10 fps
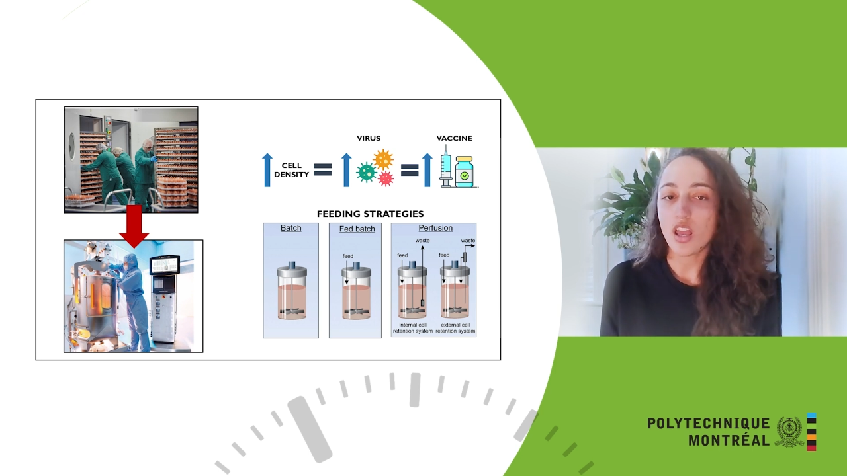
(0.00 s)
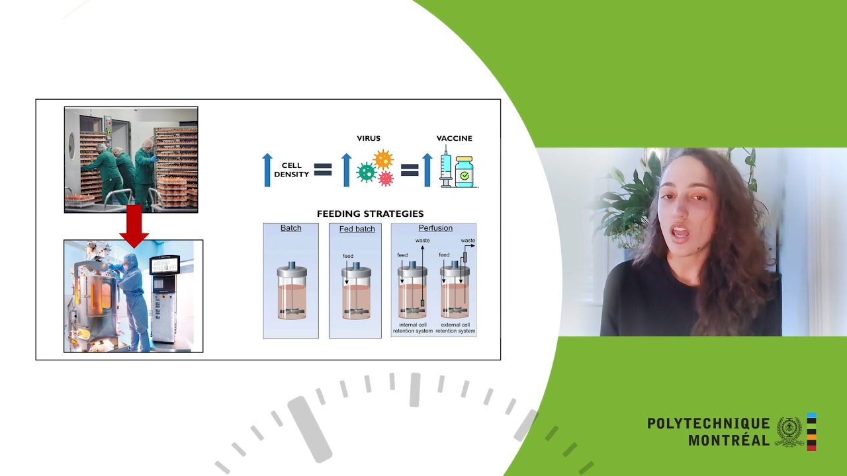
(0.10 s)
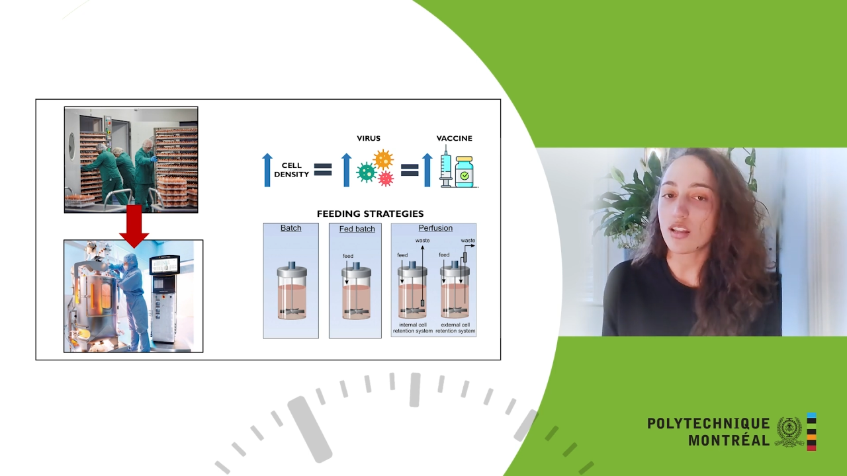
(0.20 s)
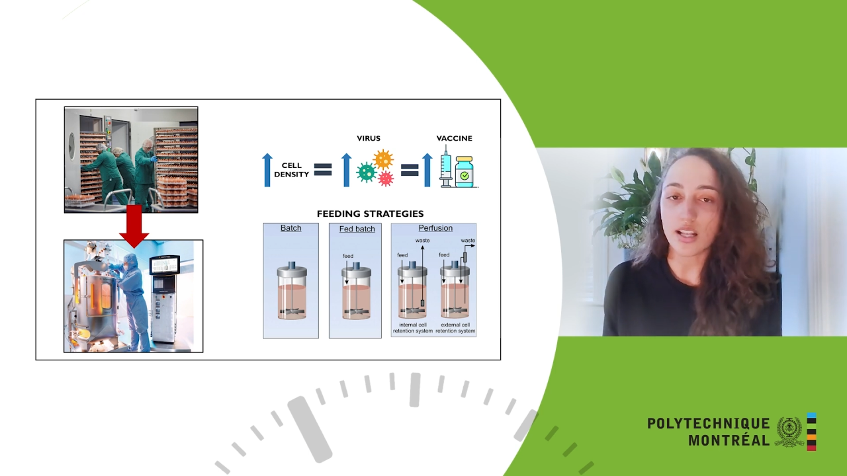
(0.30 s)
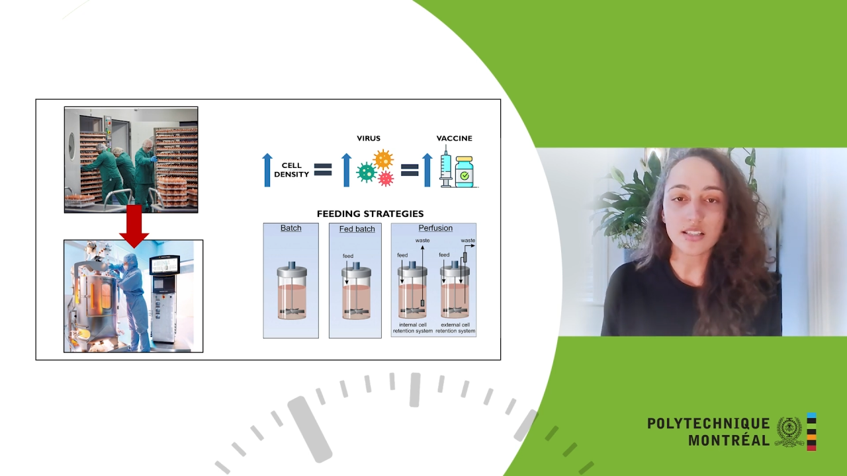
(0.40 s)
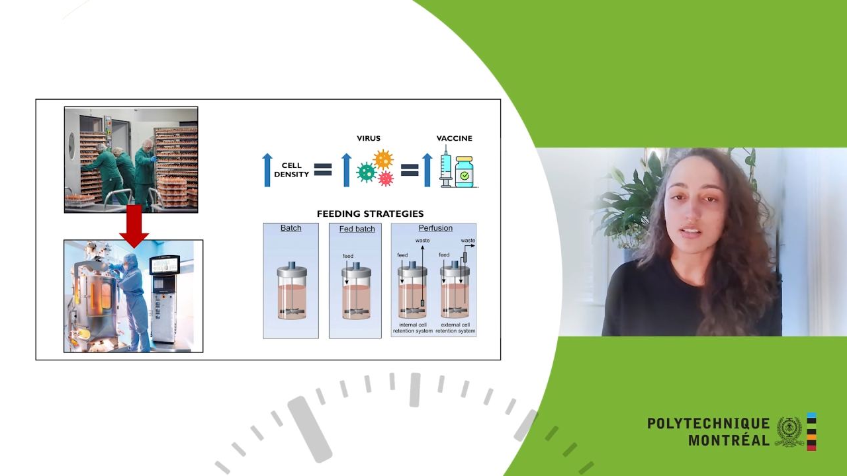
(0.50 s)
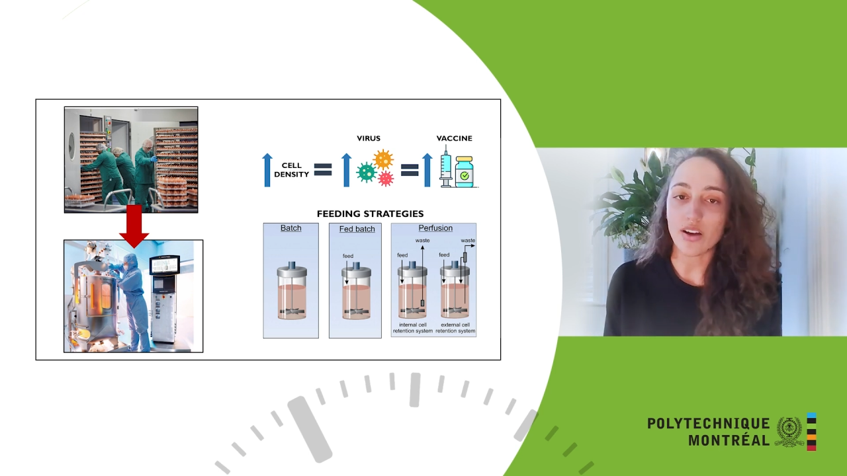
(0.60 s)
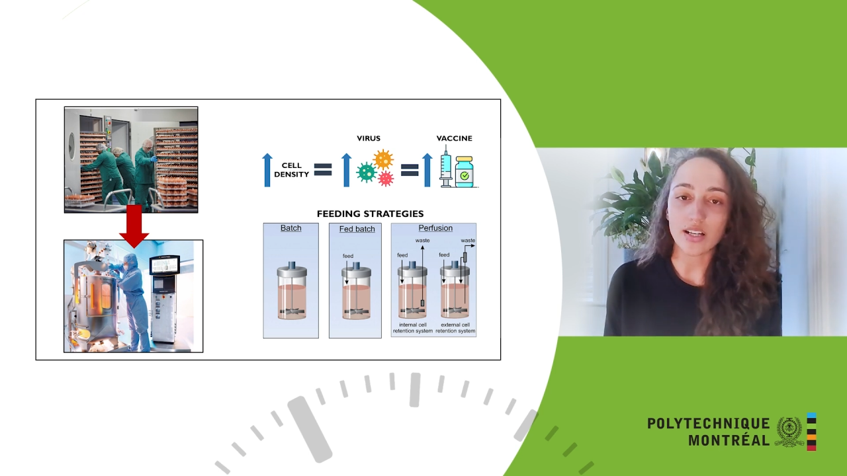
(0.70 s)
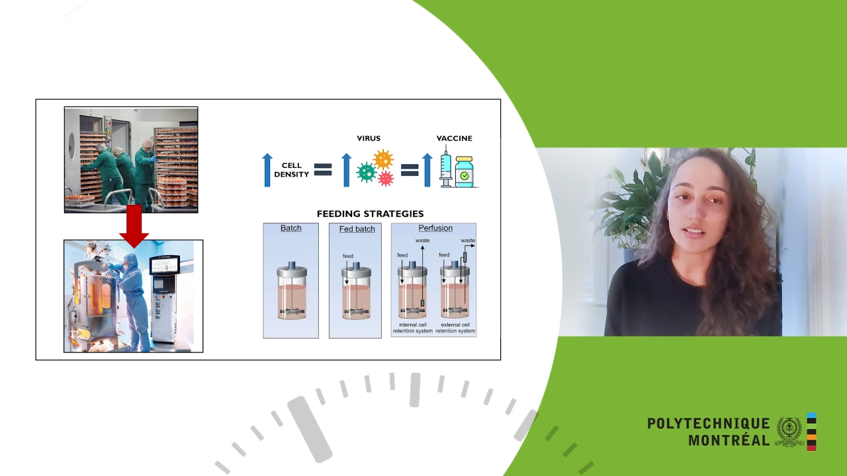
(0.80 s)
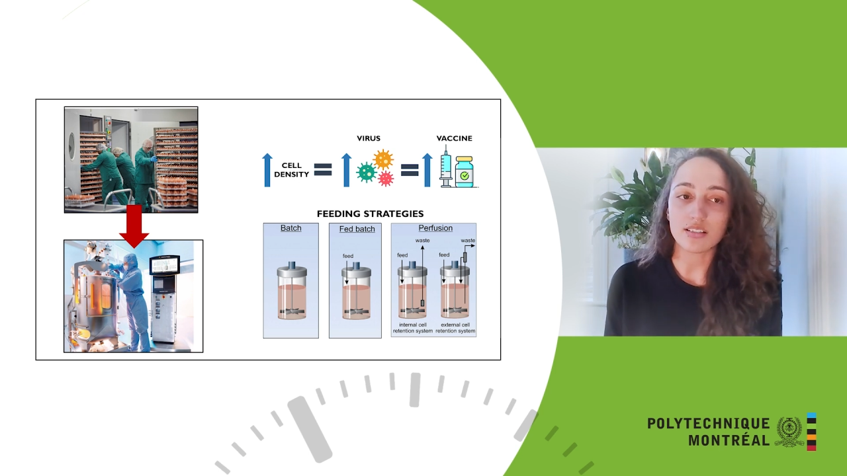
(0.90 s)
And that's the
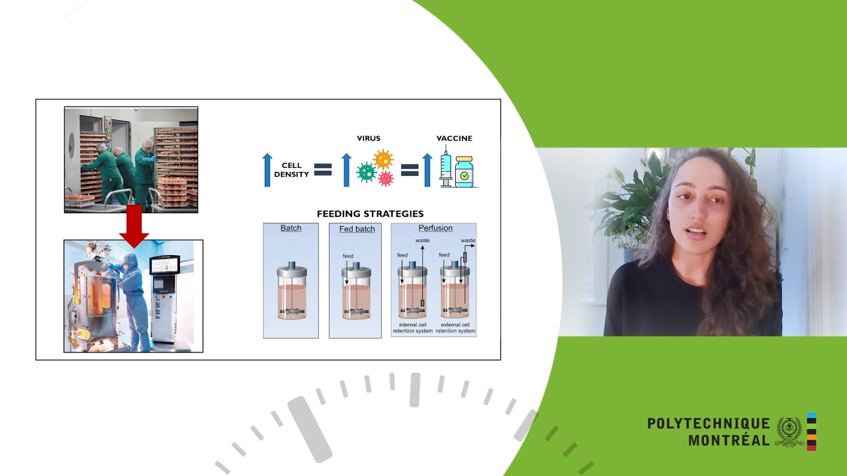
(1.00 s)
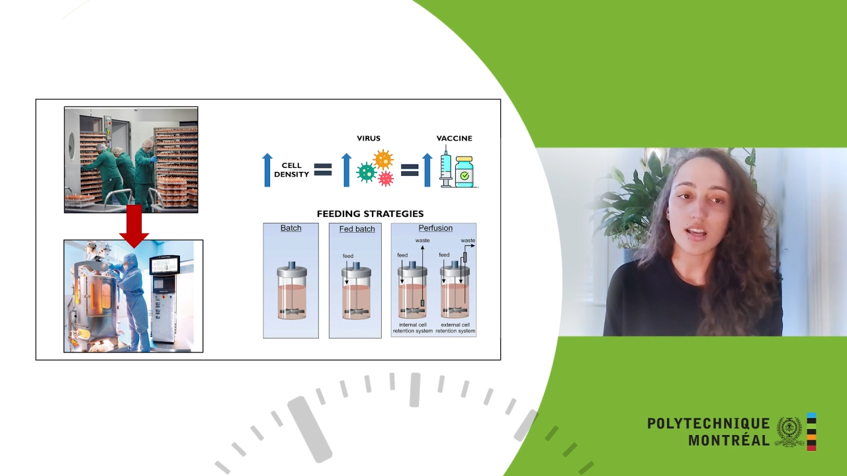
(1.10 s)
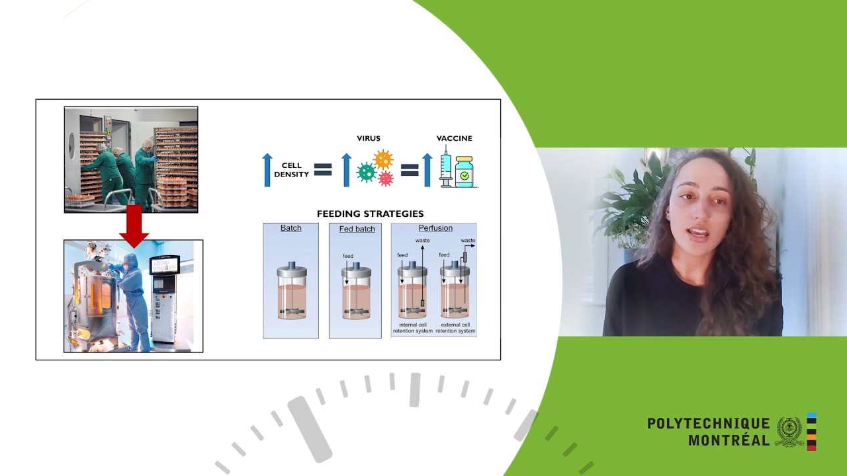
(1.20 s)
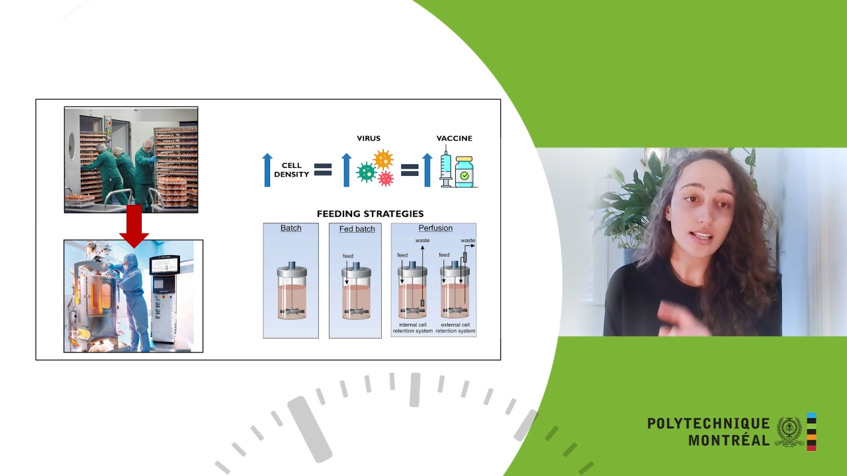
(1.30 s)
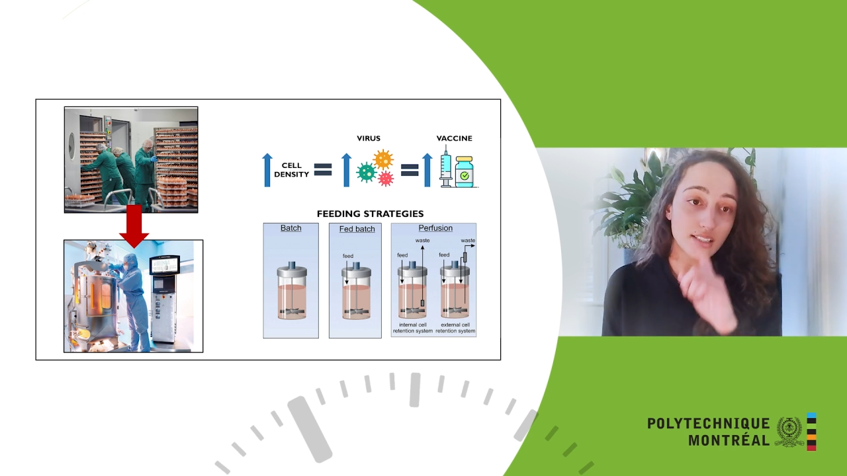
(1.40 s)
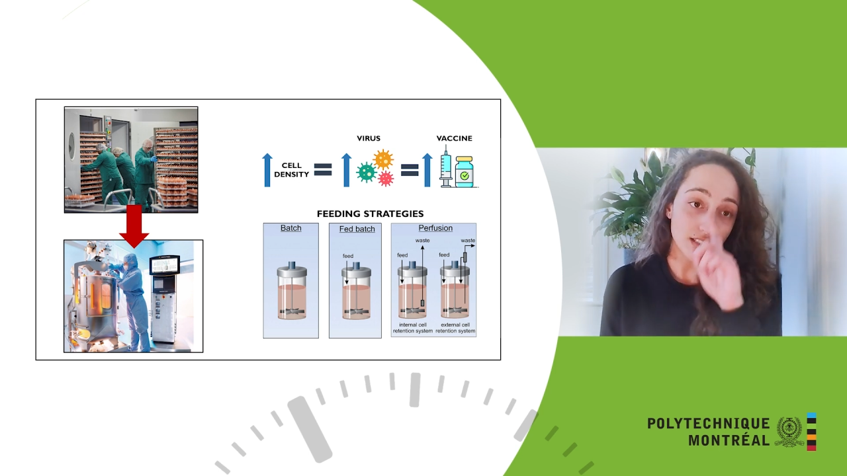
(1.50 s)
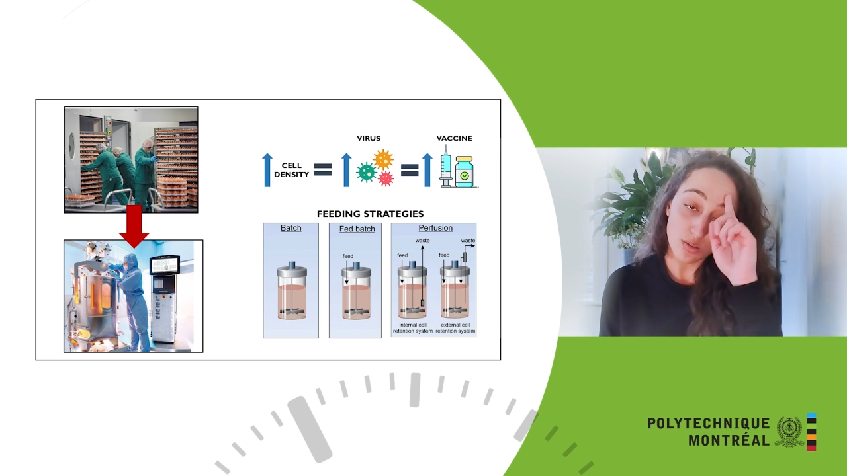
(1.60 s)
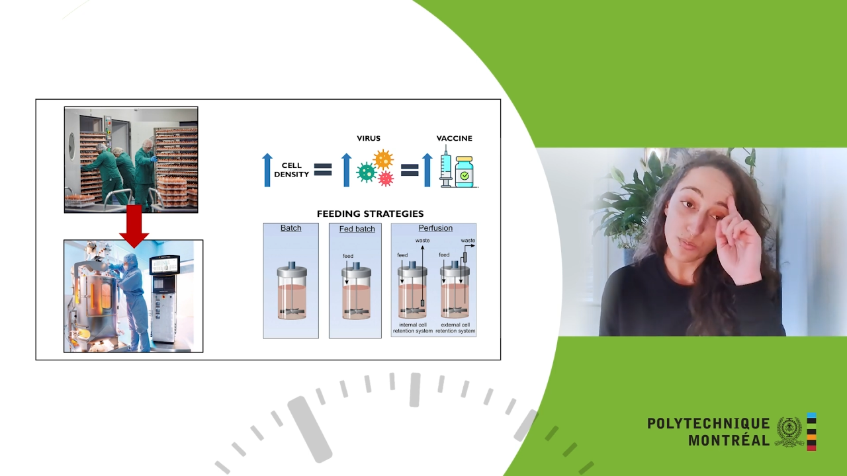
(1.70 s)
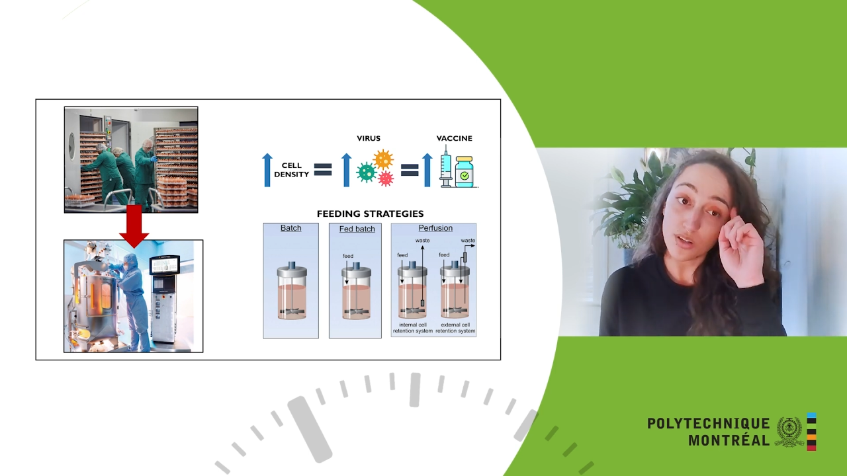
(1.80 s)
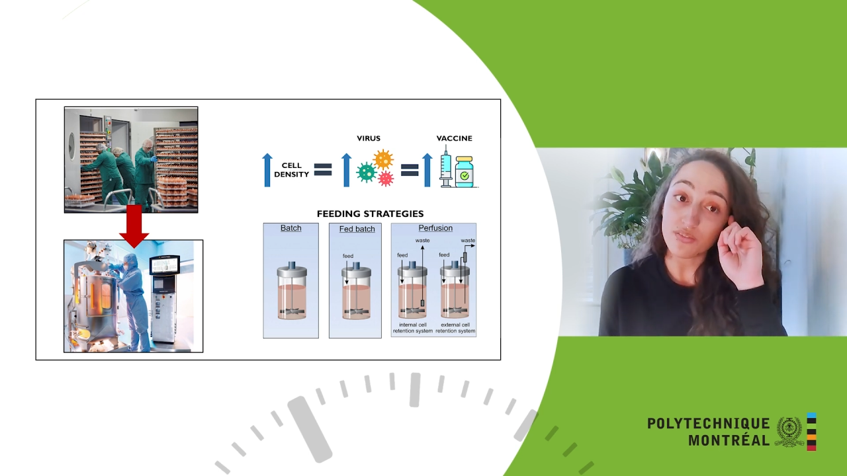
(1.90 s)
vaccine. It's a little bit